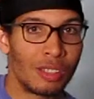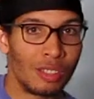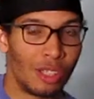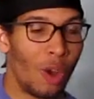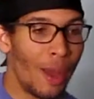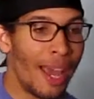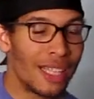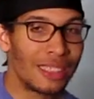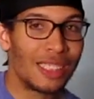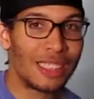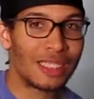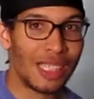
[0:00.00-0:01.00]
Your ass
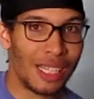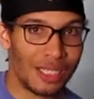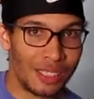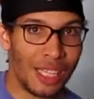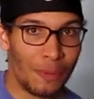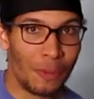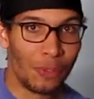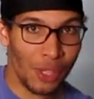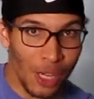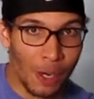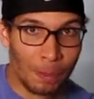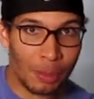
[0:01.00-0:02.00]
need to set a date for
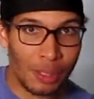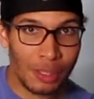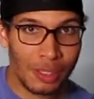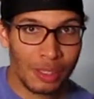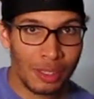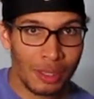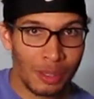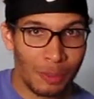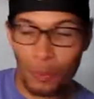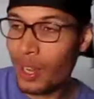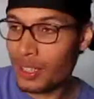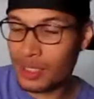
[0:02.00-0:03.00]
therapy.
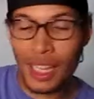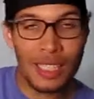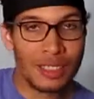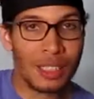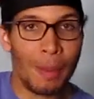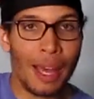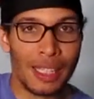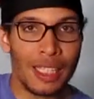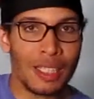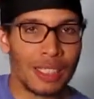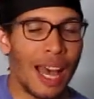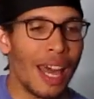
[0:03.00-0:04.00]
Fuck dating somebody
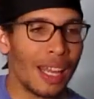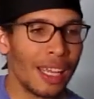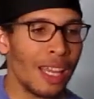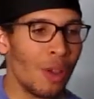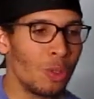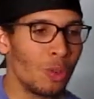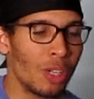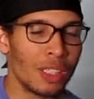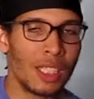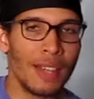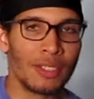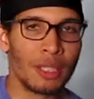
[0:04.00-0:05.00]
else. How the hell are you going to
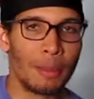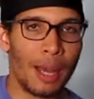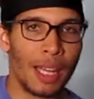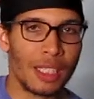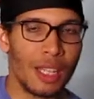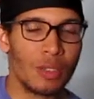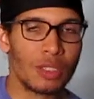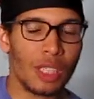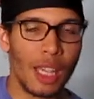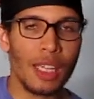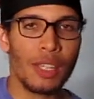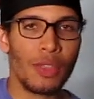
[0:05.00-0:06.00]
give somebody else
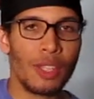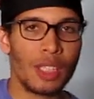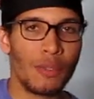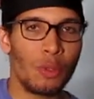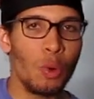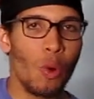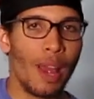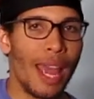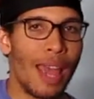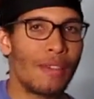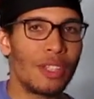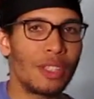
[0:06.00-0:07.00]
anything if you don't
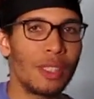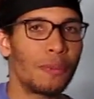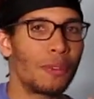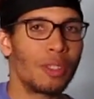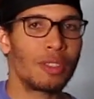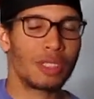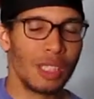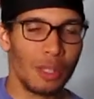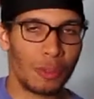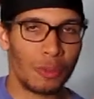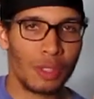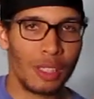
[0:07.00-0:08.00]
have anything for
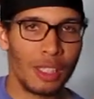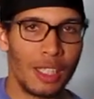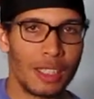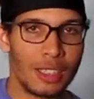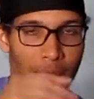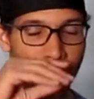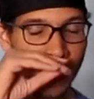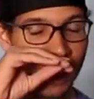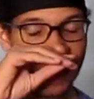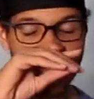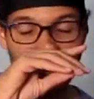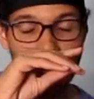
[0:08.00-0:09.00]
yourself? See, I
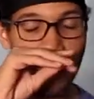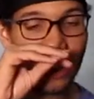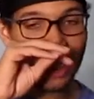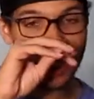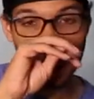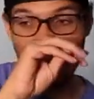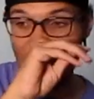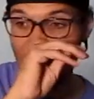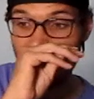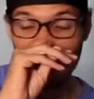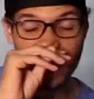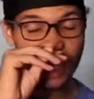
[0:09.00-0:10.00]
can't stand motherfuckers do that.
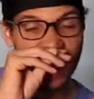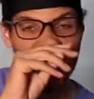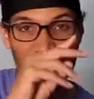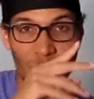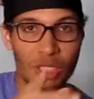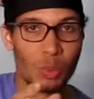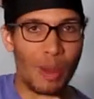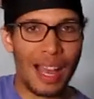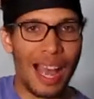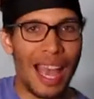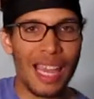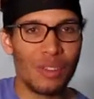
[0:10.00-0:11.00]
Like, this is the reason why
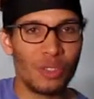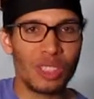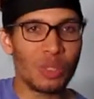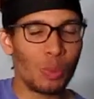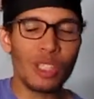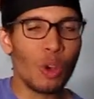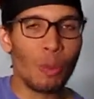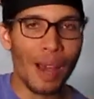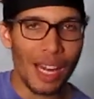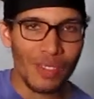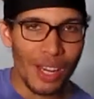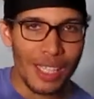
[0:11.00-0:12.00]
I ain't really with
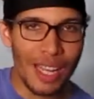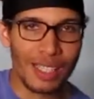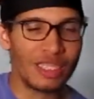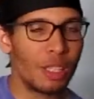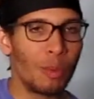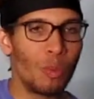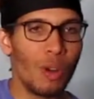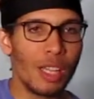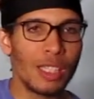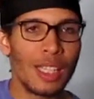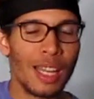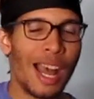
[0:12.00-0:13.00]
nobody right now. Because number
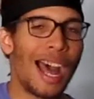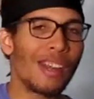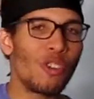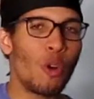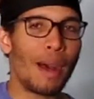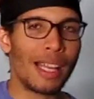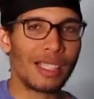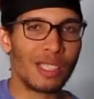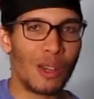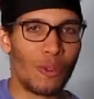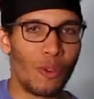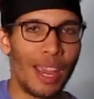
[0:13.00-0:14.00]
one, I know
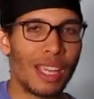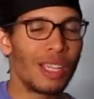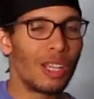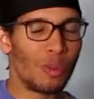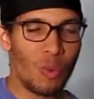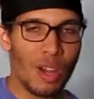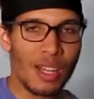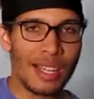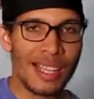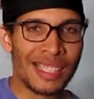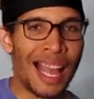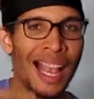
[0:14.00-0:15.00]
myself, right? One
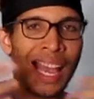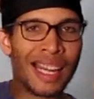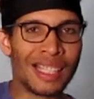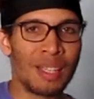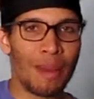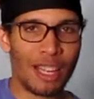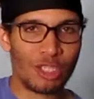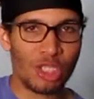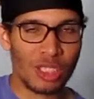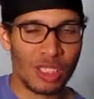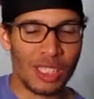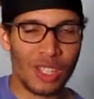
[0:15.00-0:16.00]
is, I got to get my
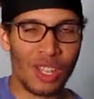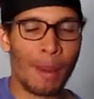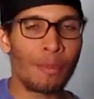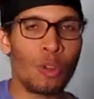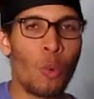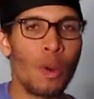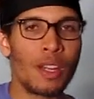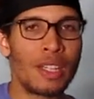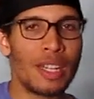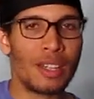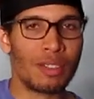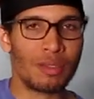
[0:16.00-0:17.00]
shit together. I'm nowhere
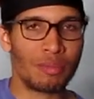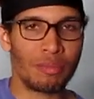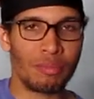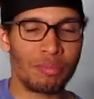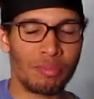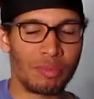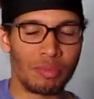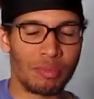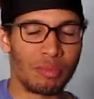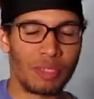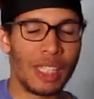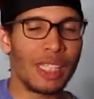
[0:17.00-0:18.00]
near
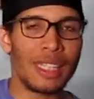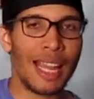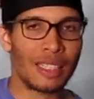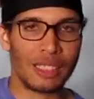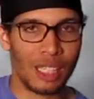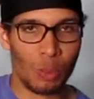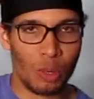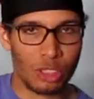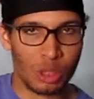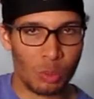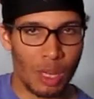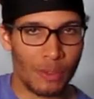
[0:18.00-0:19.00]
getting that together
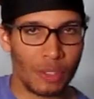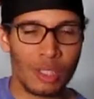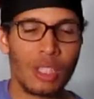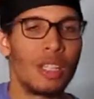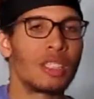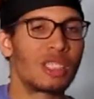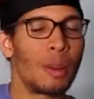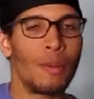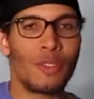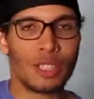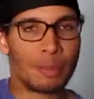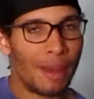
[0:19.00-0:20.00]
whatsoever. Some
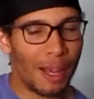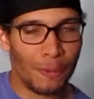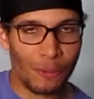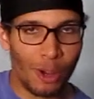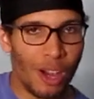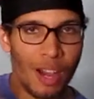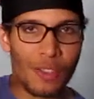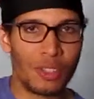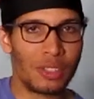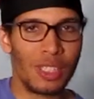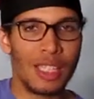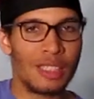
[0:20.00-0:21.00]
of it's my fault. Other
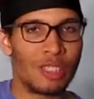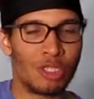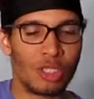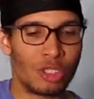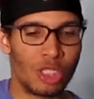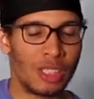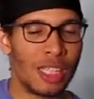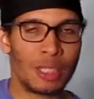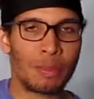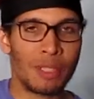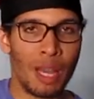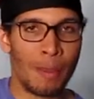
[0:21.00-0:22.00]
things is just shit that's
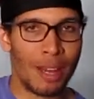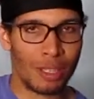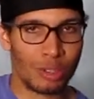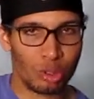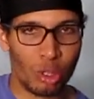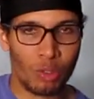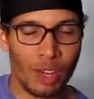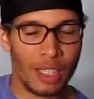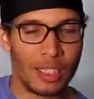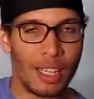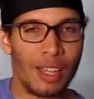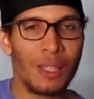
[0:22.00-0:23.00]
beyond my control
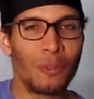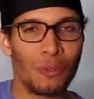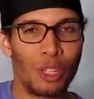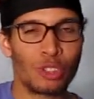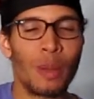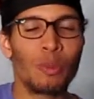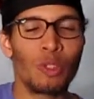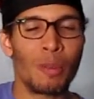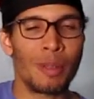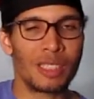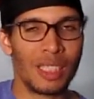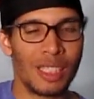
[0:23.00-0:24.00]
right now. It's fucked. I'm doing the
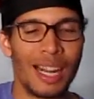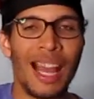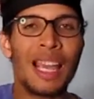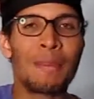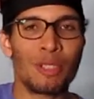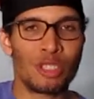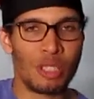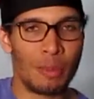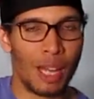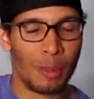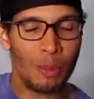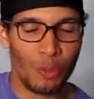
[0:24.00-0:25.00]
best I can. I ain't bitching
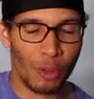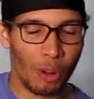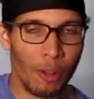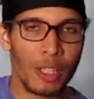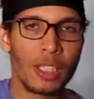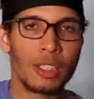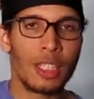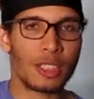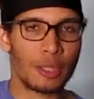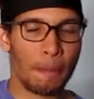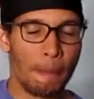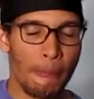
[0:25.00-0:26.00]
about it. Moving on.
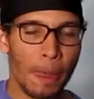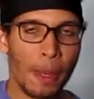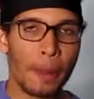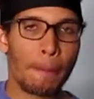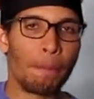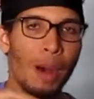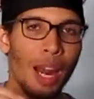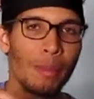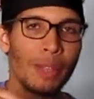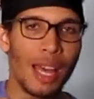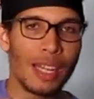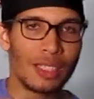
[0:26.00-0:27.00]
Listen. Bottom
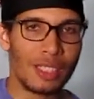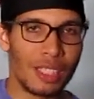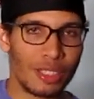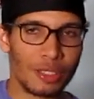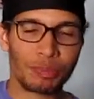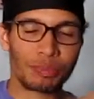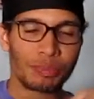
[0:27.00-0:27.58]
line is this.